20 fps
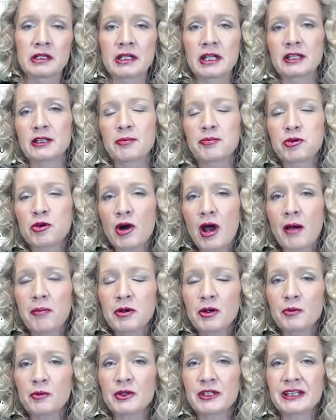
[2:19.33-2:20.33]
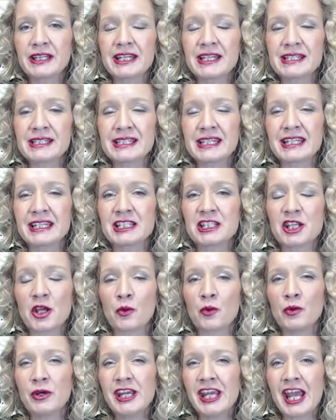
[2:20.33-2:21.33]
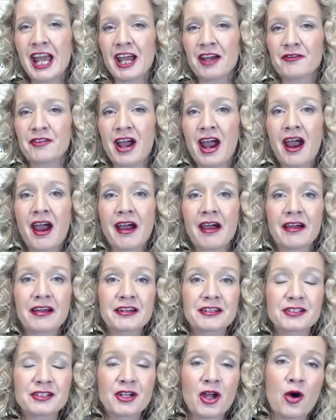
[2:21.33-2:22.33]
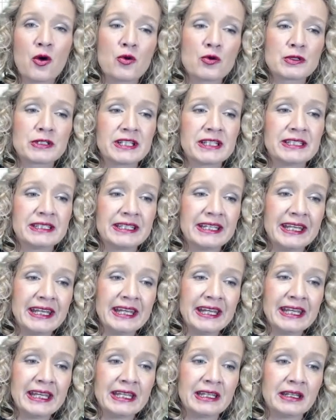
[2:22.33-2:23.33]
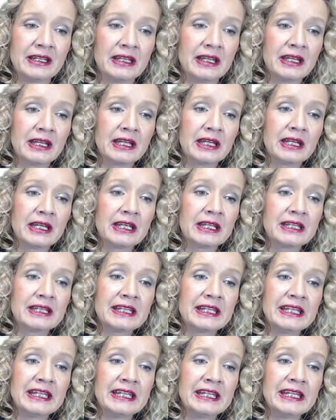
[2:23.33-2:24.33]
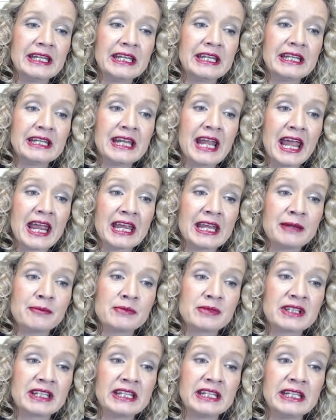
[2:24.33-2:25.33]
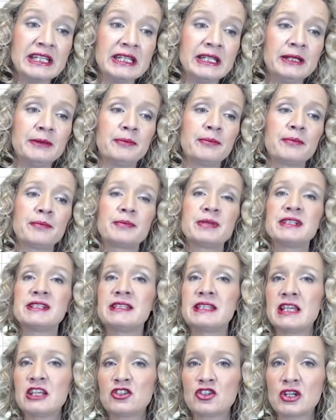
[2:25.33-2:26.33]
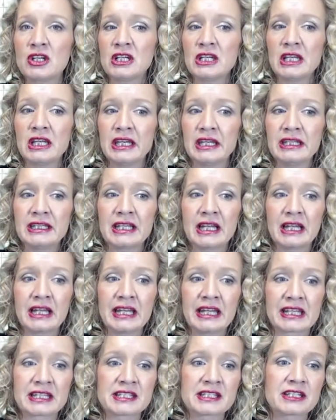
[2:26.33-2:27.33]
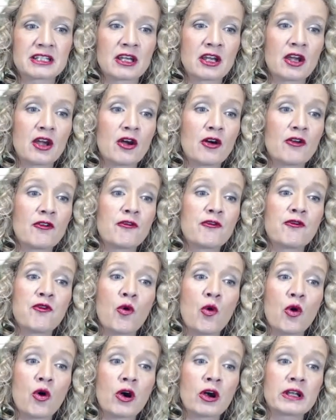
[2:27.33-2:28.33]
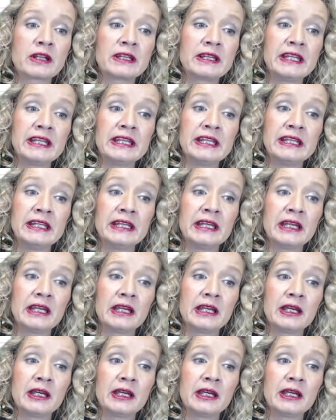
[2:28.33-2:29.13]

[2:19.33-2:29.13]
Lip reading: Now, the problem with this is that we have hard-coded in the name, the position in the list for the